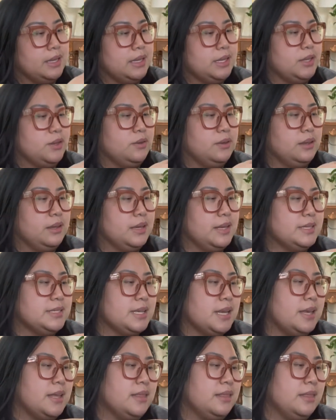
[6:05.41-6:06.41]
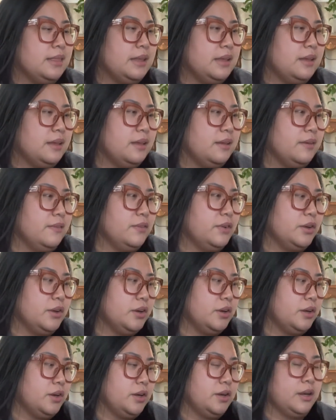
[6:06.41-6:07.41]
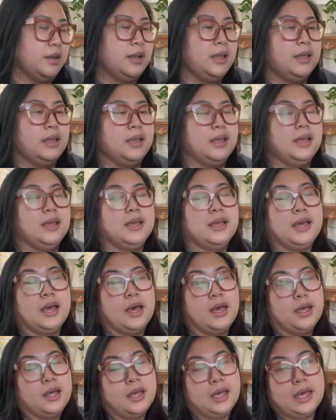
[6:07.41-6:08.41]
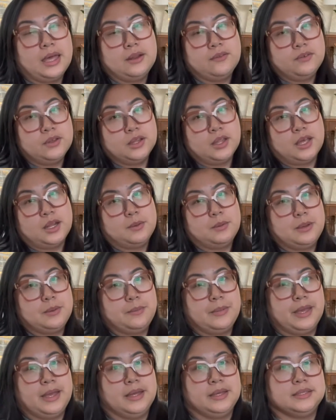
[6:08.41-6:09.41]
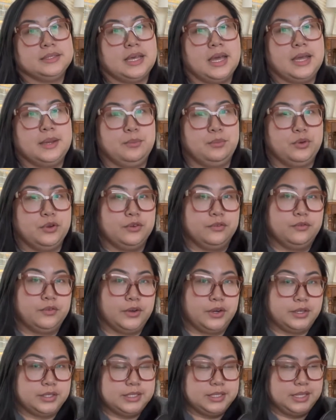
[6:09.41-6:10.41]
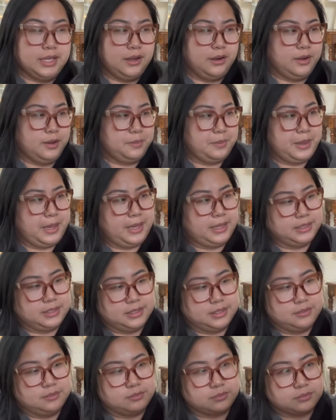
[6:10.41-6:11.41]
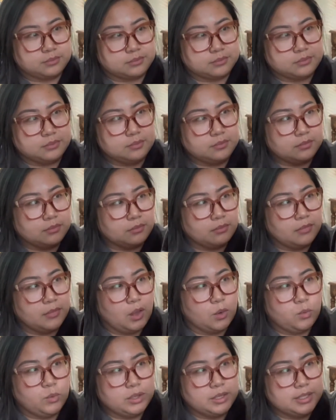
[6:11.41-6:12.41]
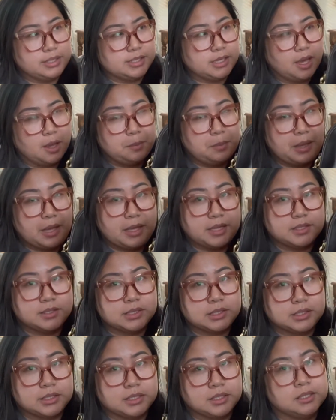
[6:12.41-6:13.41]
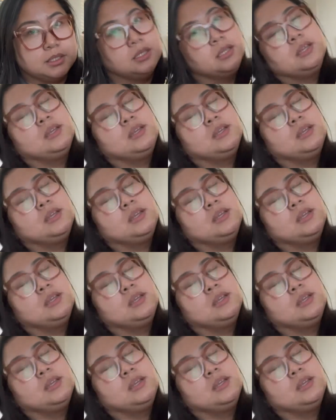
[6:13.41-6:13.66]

You guys, I love her. Out of a lot of my bags, I prefer to carry bags with the top handle.